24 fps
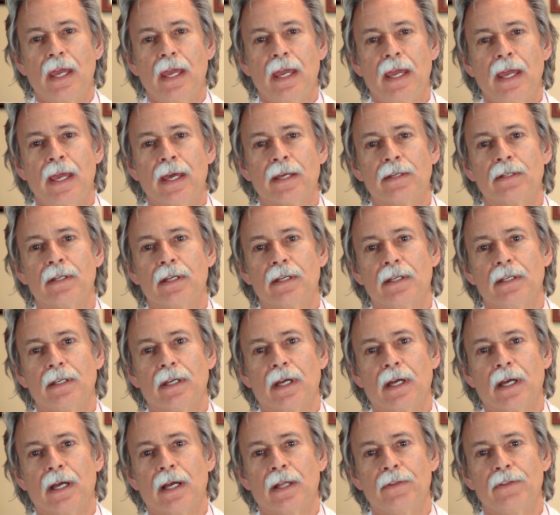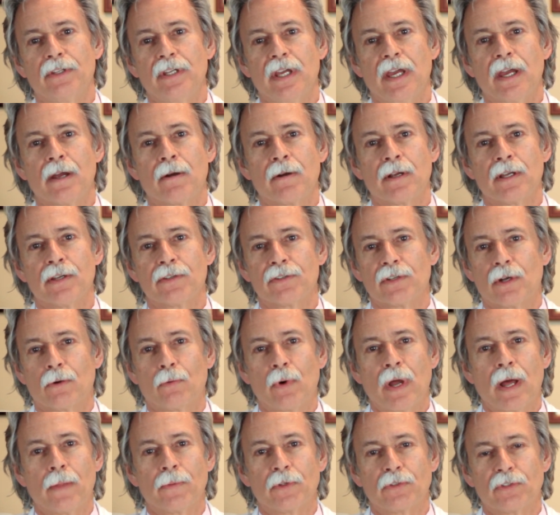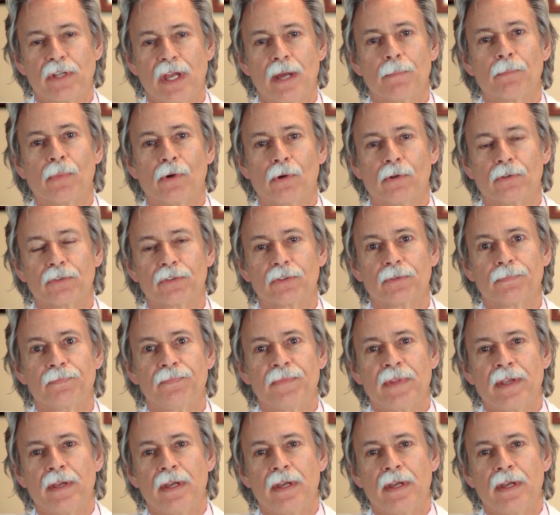and uh, the areas around the temples.